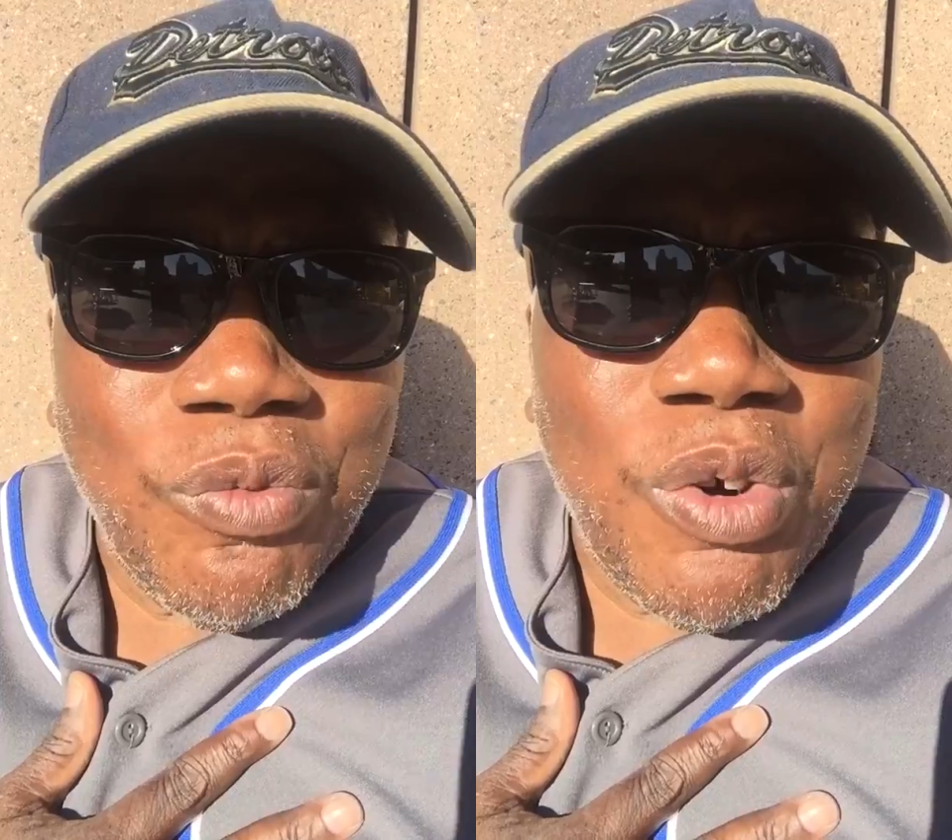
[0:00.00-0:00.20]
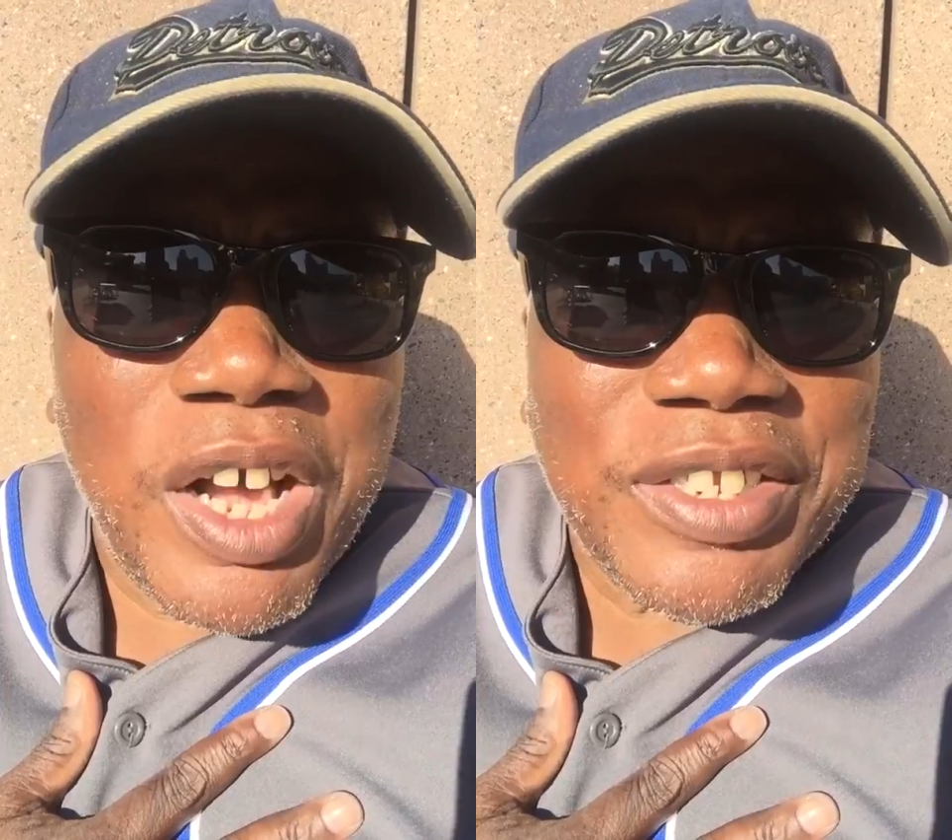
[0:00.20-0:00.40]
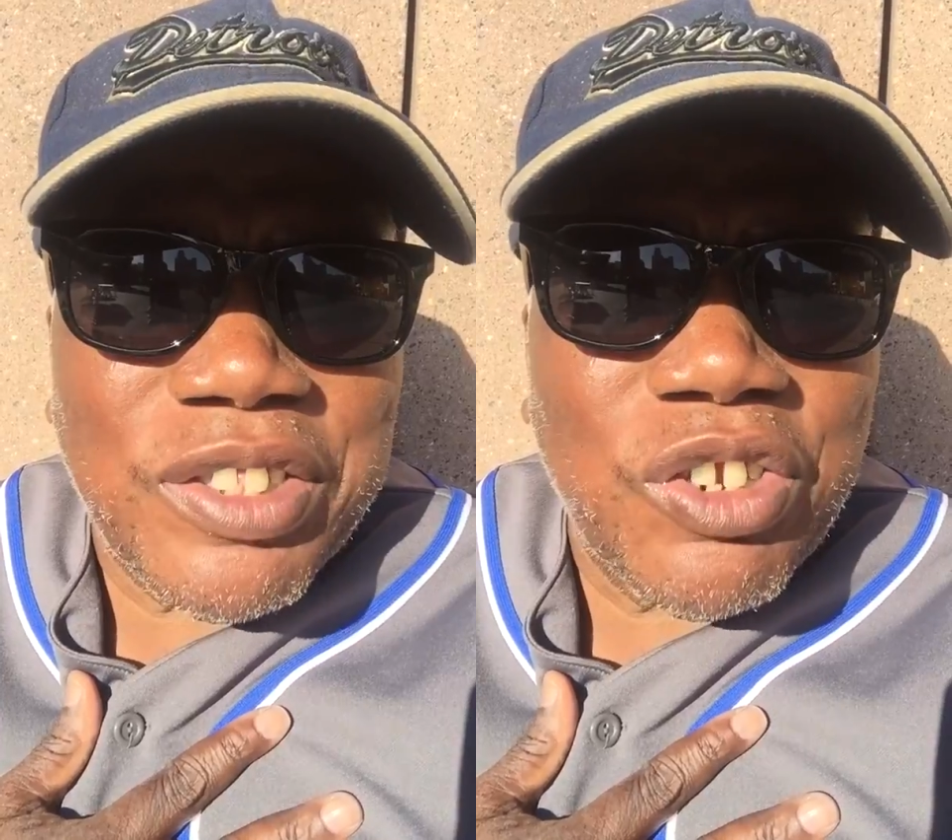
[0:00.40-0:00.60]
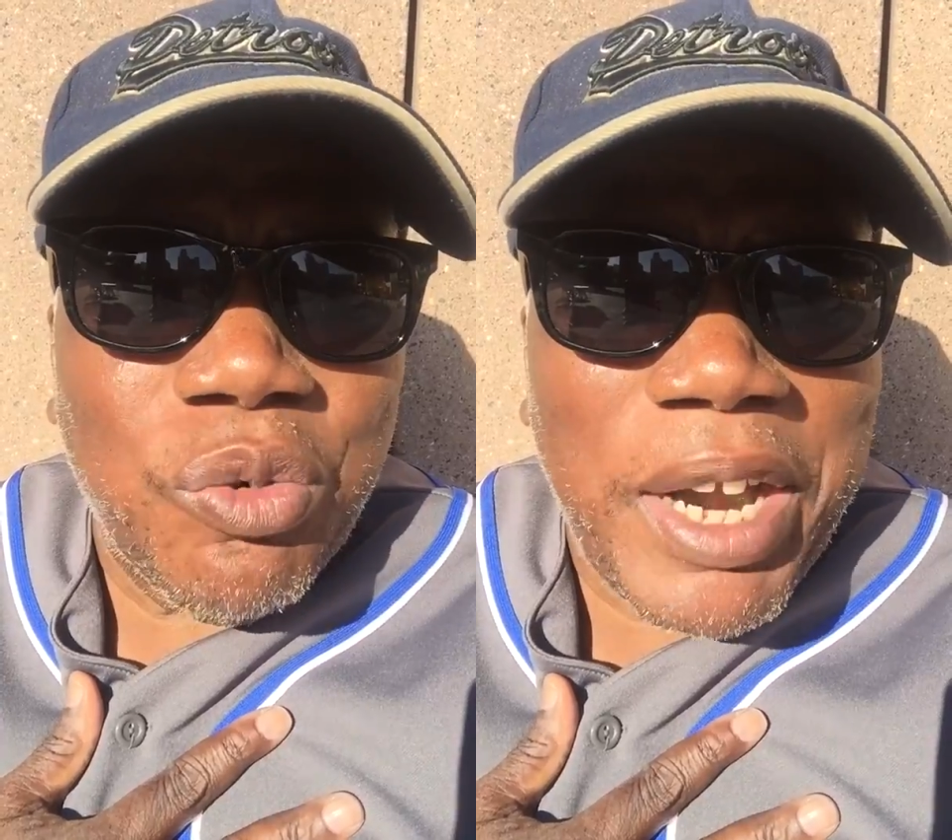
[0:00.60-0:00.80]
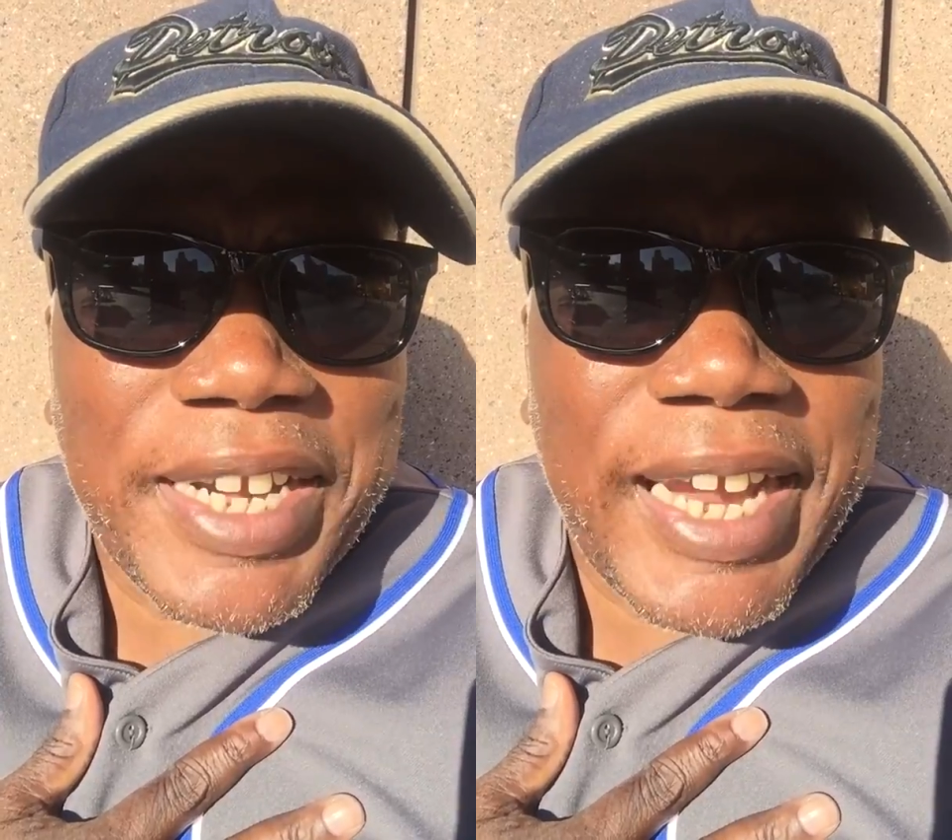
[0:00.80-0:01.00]
was the
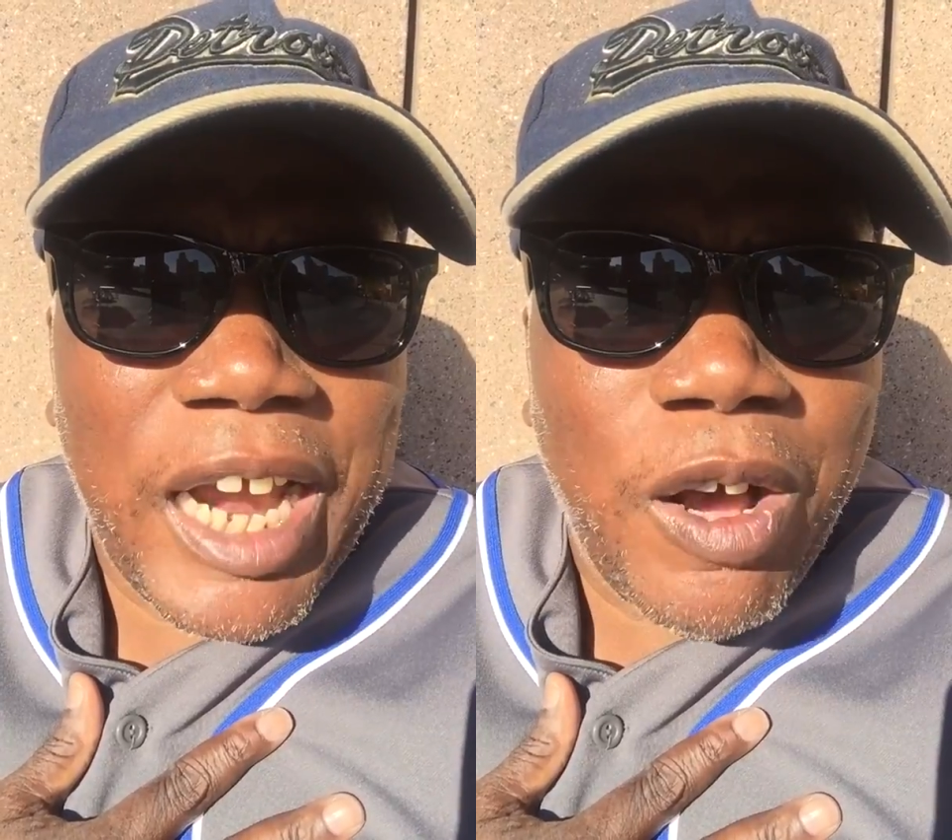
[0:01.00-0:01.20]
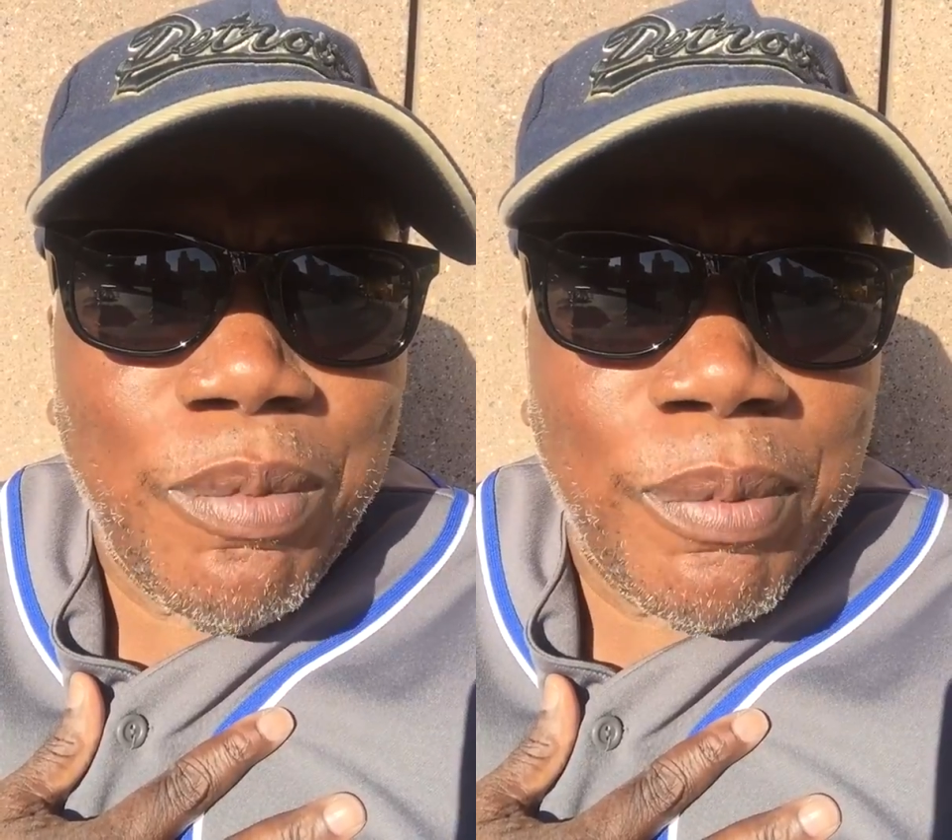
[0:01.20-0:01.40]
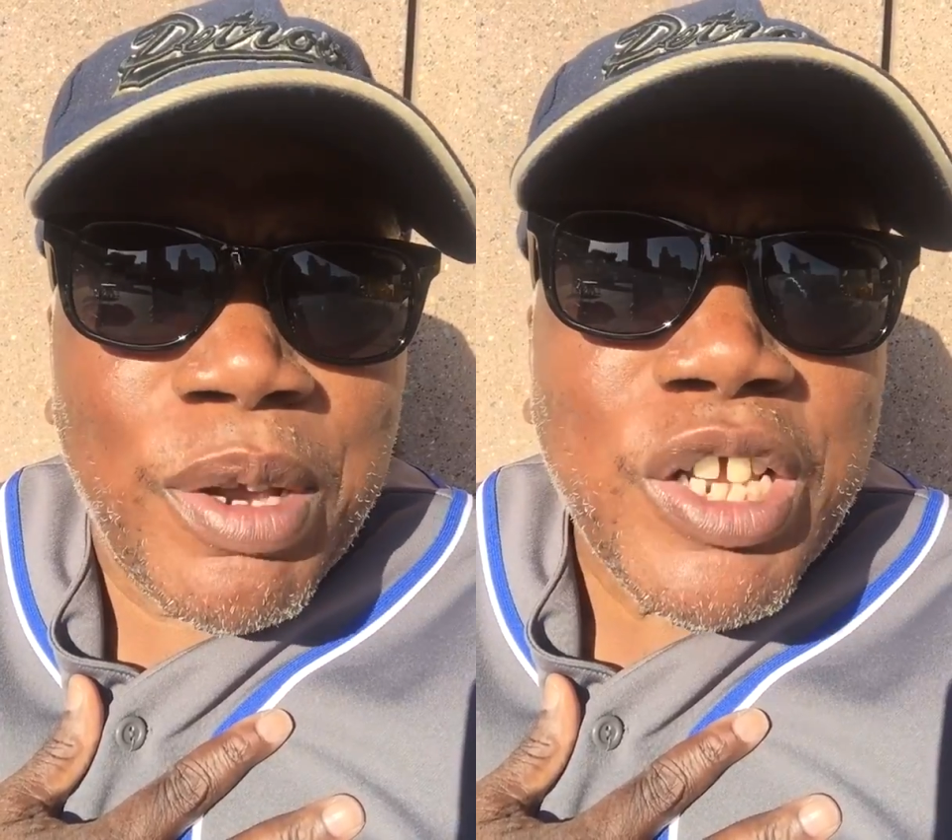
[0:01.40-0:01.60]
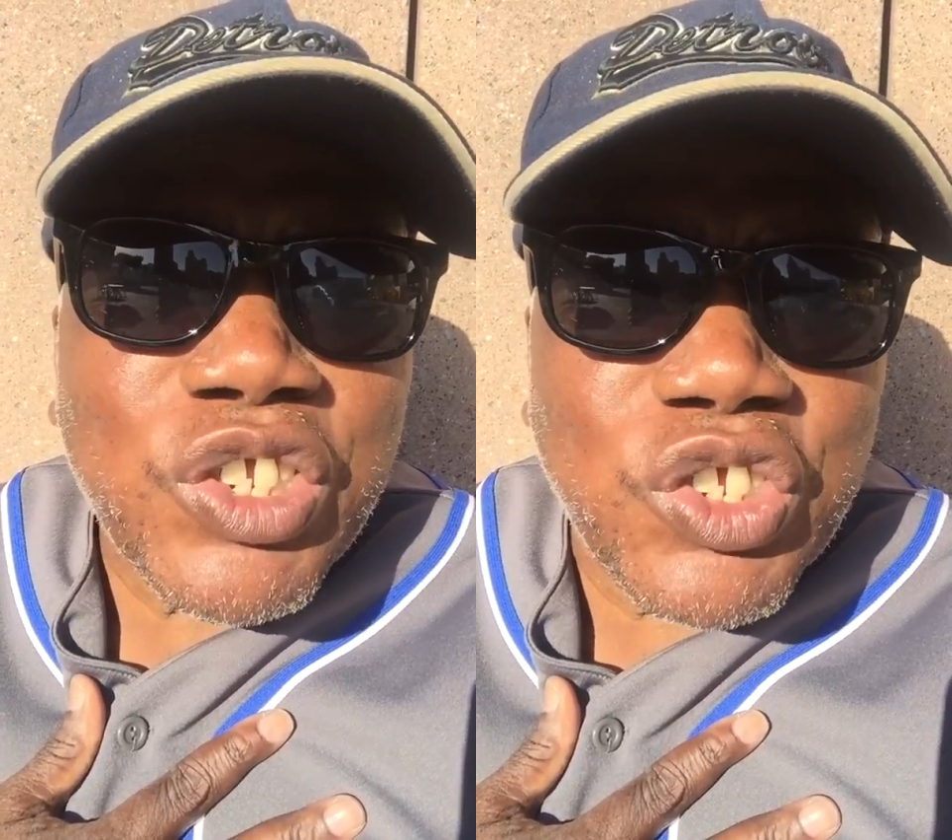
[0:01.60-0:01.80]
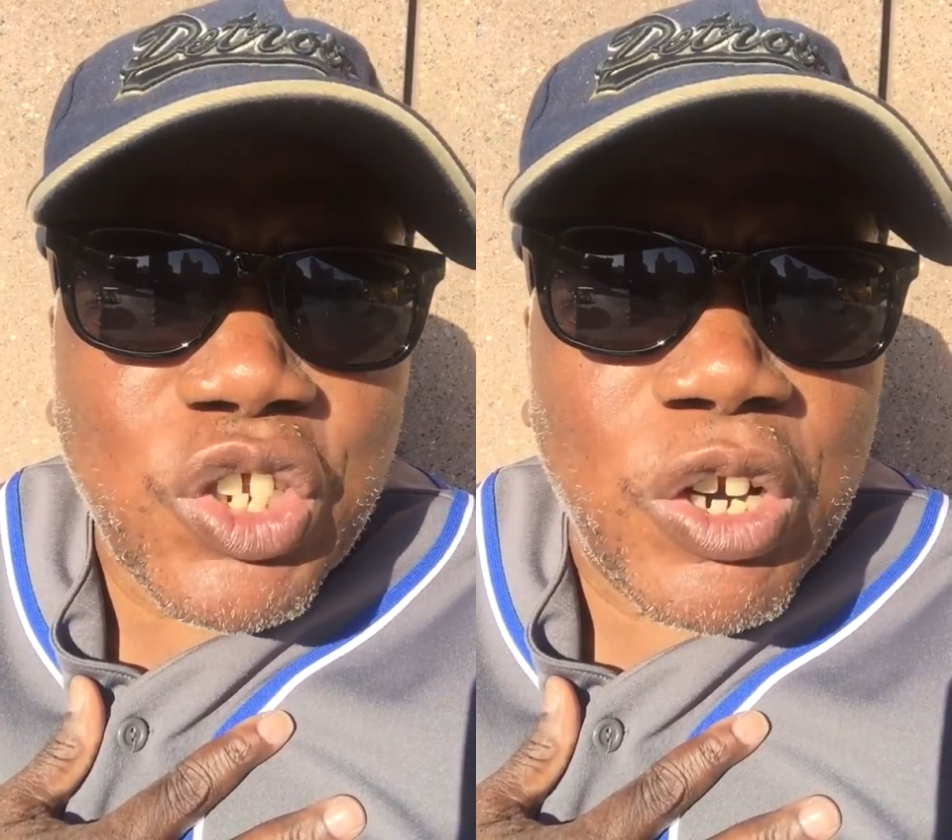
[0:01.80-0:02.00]
great album
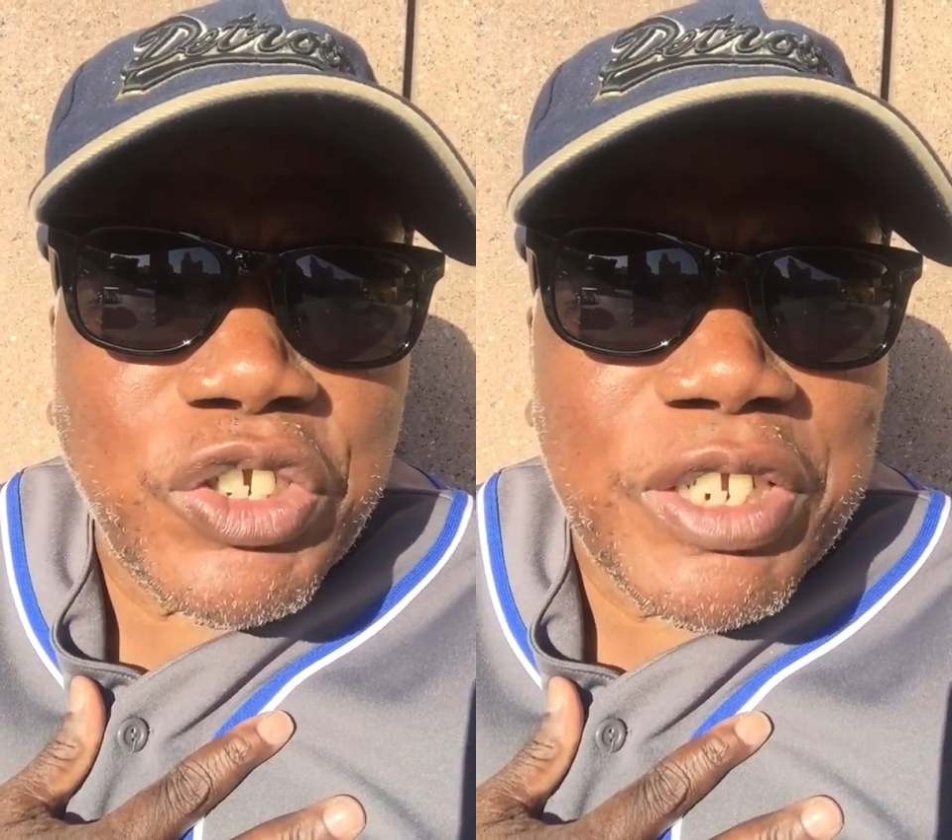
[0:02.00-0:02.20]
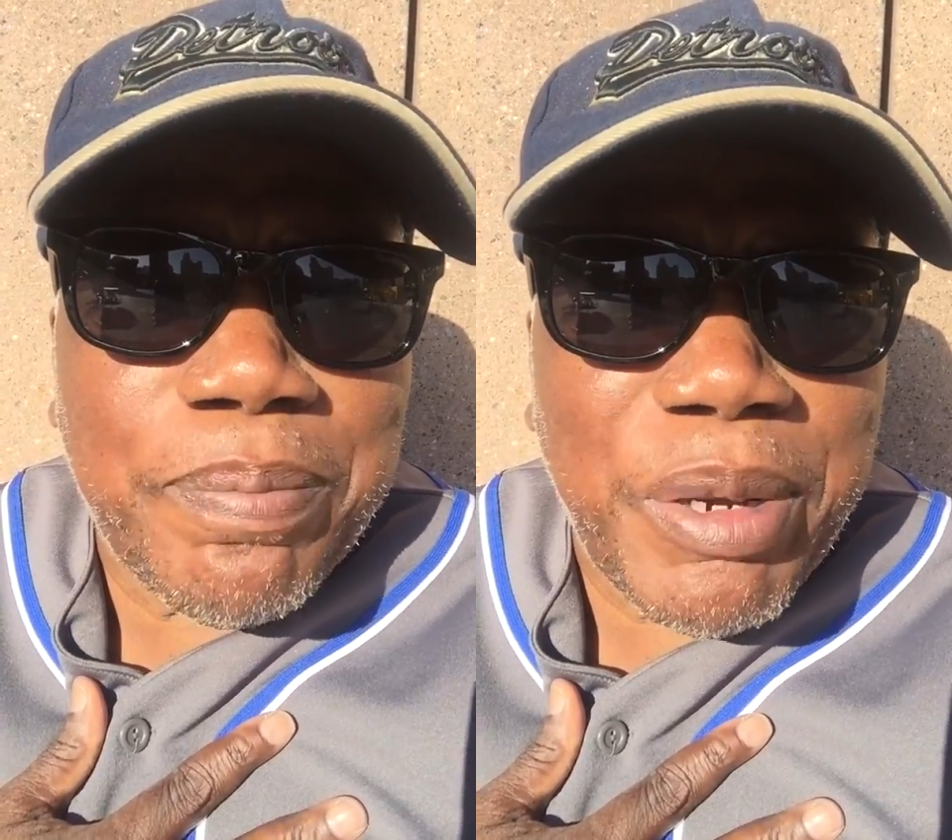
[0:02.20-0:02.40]
Sgt.